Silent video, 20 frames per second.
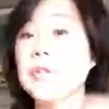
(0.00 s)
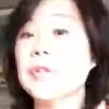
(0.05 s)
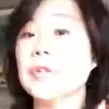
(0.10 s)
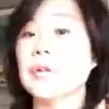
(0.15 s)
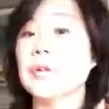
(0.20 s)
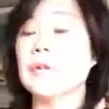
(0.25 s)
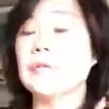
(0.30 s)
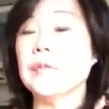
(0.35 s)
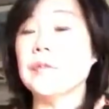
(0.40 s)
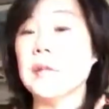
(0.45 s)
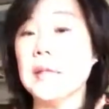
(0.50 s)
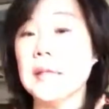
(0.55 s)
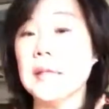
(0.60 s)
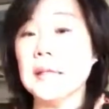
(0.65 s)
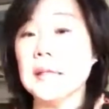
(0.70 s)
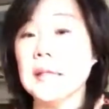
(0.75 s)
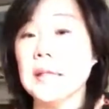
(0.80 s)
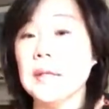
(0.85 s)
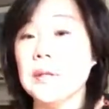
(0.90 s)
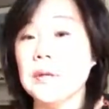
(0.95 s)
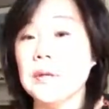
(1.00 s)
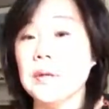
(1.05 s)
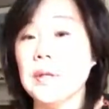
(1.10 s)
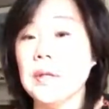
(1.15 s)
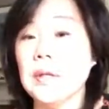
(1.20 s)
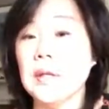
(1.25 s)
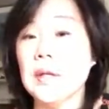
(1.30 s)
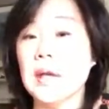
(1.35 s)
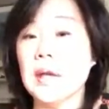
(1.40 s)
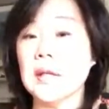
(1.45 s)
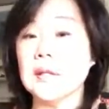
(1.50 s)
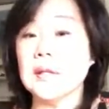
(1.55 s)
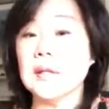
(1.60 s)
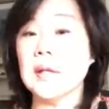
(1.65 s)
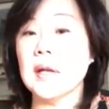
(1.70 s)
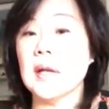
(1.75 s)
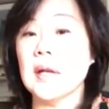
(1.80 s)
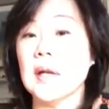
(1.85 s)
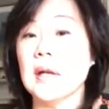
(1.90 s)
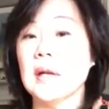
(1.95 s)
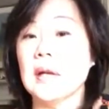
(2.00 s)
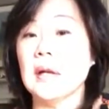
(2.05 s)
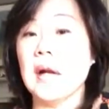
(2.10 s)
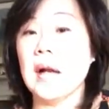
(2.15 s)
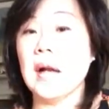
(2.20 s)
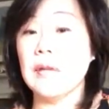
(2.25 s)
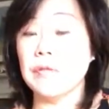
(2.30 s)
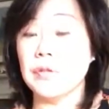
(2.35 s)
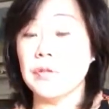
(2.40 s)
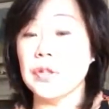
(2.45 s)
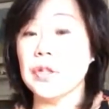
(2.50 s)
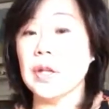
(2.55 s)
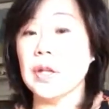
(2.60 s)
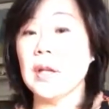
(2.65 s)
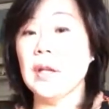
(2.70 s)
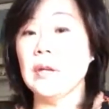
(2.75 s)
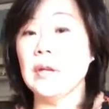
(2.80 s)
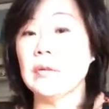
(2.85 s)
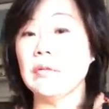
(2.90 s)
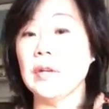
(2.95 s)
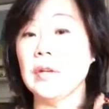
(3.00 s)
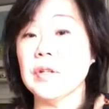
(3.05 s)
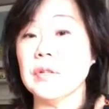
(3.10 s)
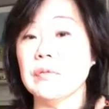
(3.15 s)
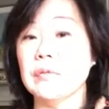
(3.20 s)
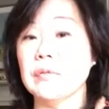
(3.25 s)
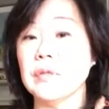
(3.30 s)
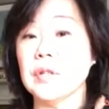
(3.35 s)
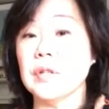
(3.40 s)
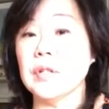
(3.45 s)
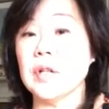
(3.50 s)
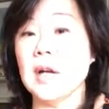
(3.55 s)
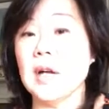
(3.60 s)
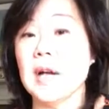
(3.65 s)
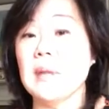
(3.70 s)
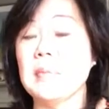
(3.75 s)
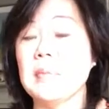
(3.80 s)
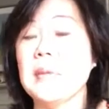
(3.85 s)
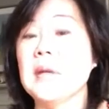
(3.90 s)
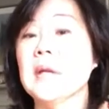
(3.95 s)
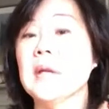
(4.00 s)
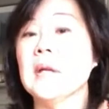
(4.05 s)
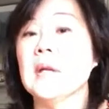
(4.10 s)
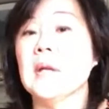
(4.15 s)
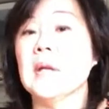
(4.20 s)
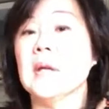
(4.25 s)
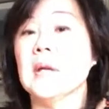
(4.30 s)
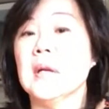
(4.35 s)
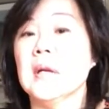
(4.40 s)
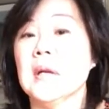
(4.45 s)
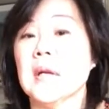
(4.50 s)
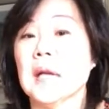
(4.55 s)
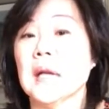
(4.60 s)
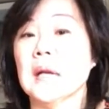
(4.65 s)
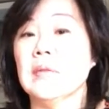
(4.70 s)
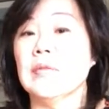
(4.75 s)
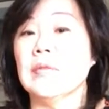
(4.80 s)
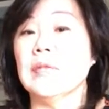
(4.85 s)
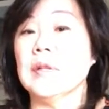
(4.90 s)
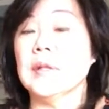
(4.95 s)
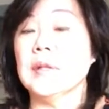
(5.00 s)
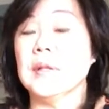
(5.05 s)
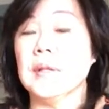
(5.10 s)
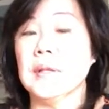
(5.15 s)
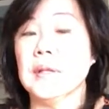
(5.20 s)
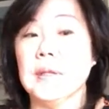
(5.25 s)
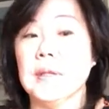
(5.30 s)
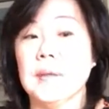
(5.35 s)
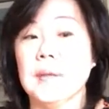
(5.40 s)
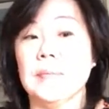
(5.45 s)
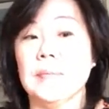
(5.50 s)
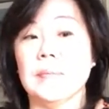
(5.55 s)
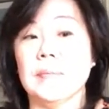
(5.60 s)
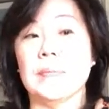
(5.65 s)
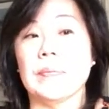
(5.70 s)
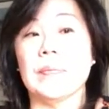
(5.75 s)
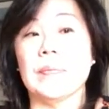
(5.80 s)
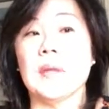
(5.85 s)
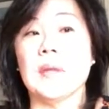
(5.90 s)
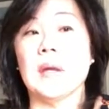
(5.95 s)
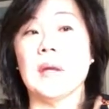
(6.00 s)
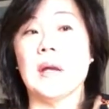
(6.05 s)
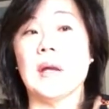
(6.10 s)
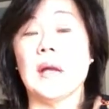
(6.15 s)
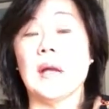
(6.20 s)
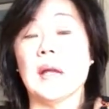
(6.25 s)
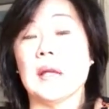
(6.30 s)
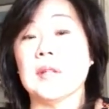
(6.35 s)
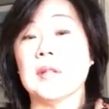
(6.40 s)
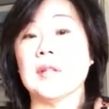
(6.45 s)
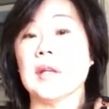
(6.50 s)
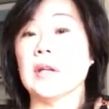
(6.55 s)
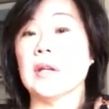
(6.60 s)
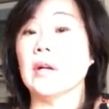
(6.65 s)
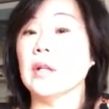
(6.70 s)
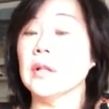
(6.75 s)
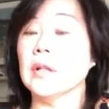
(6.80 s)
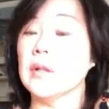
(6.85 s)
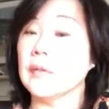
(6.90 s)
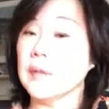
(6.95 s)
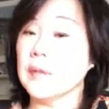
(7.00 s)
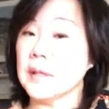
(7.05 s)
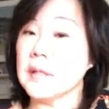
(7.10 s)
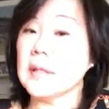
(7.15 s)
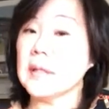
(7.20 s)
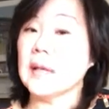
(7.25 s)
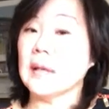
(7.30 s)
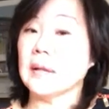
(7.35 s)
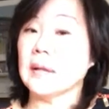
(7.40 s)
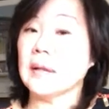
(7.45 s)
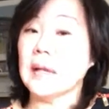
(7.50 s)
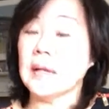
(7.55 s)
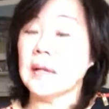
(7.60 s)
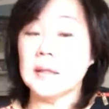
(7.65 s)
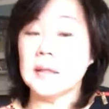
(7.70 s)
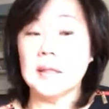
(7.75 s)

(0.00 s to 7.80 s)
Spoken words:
served on, he has that I for J, Innovation for Job, kind of I guess I call it think tank that